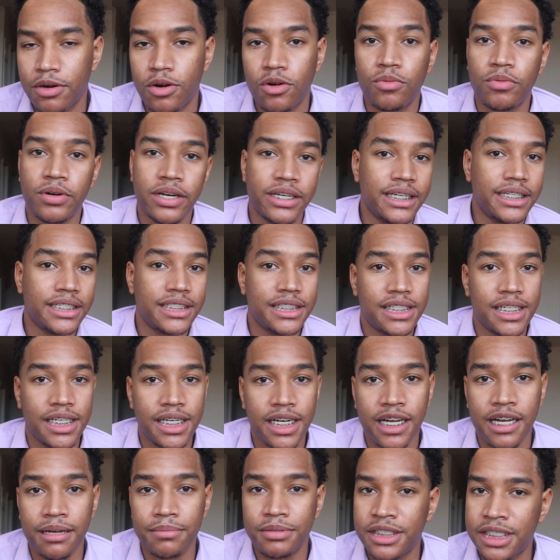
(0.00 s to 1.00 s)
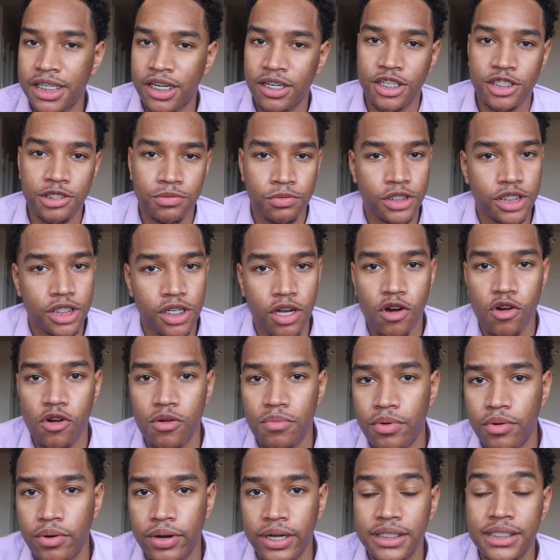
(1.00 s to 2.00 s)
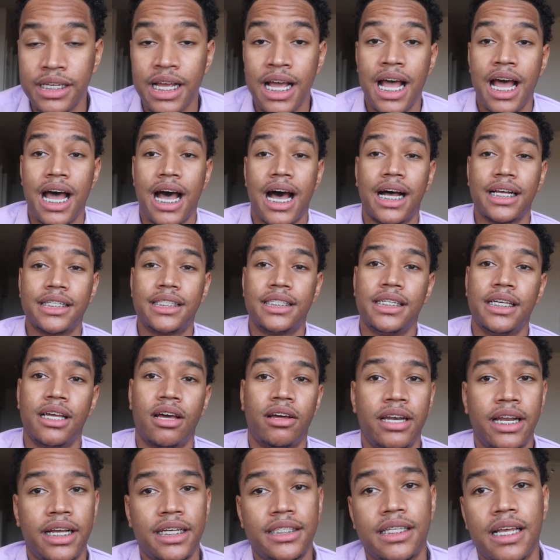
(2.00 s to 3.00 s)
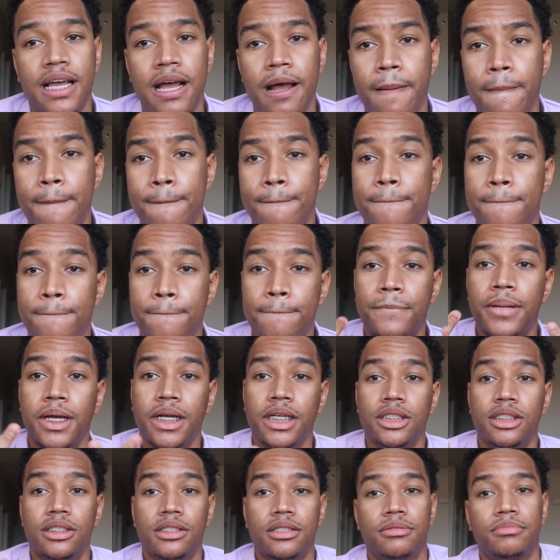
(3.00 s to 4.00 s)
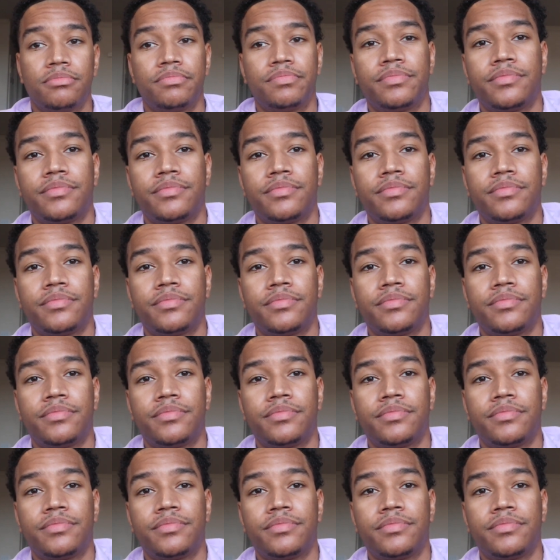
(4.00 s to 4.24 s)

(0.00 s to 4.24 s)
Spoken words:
bro. Run this shit up. Share this with your homeboys. I'll see y'all next time. Peace.